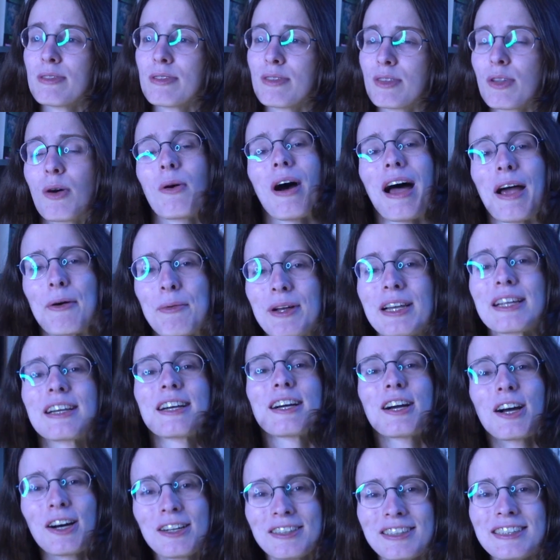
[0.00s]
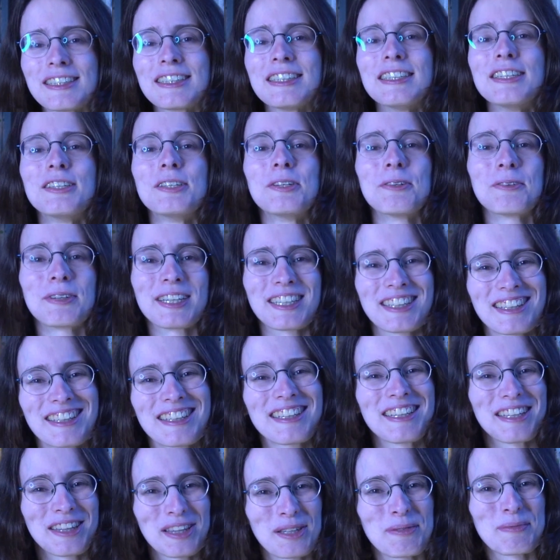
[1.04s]
No, I will continue it
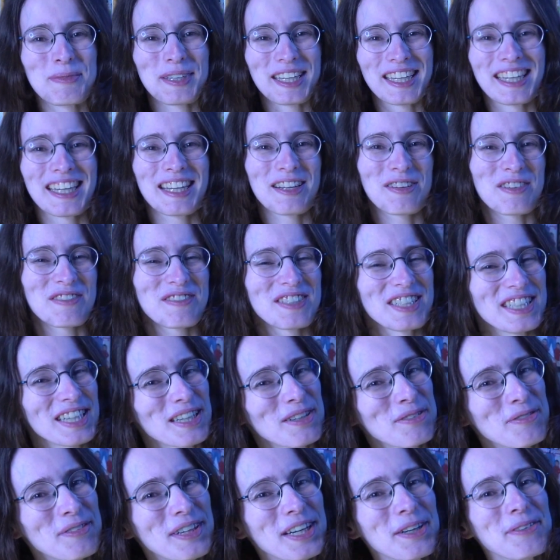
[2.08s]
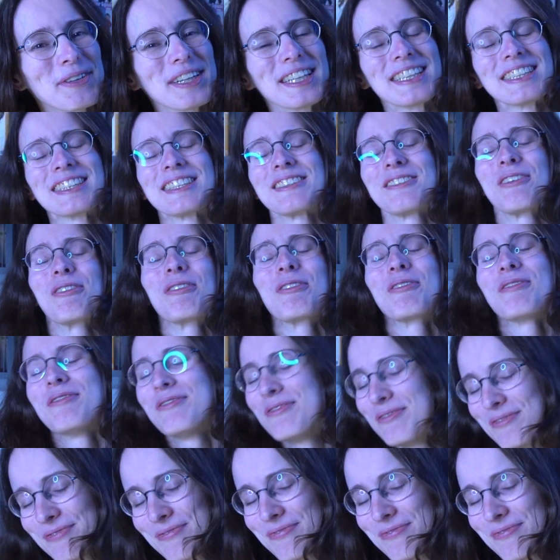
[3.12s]
in the beginning of January, so...